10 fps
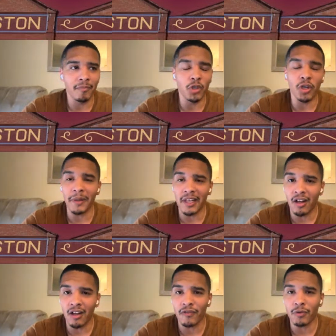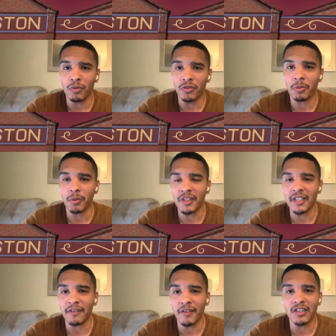Took a bit longer for Wolves, but we
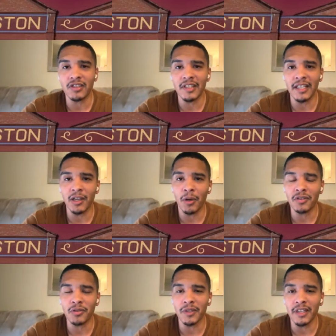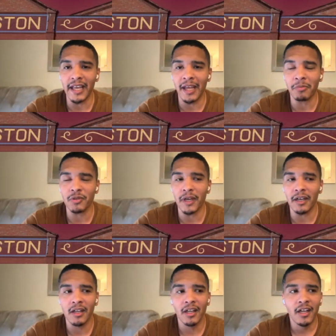did eventually go on to win the game as well.